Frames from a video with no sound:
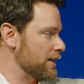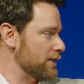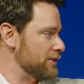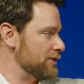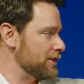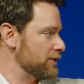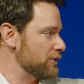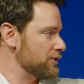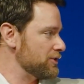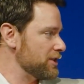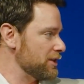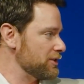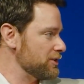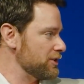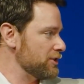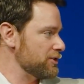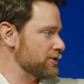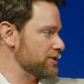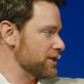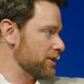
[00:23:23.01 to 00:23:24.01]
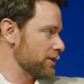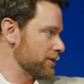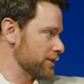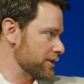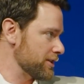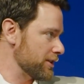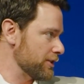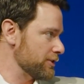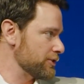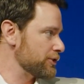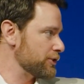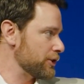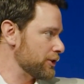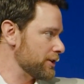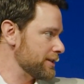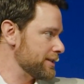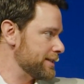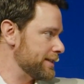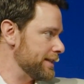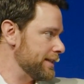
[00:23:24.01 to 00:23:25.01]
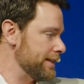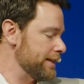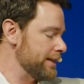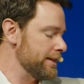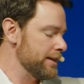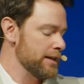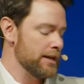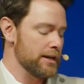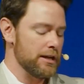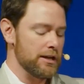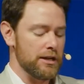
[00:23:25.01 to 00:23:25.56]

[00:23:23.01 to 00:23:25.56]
He said there's all this uncertainty.